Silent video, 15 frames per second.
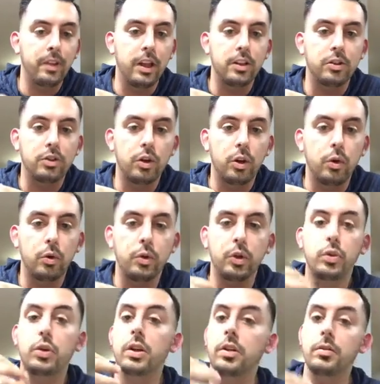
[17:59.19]
And so
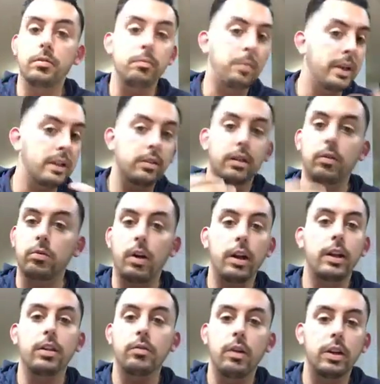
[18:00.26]
you can basically
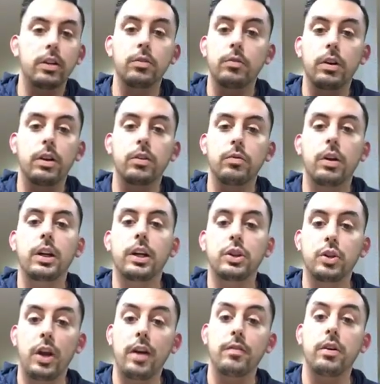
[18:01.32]
run and run and run and run
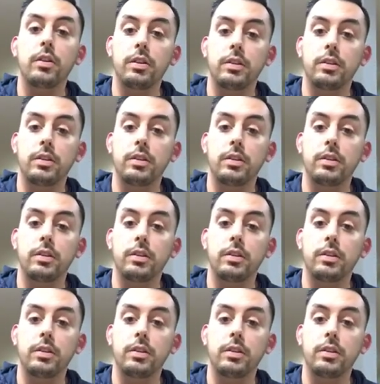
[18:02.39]
because you have all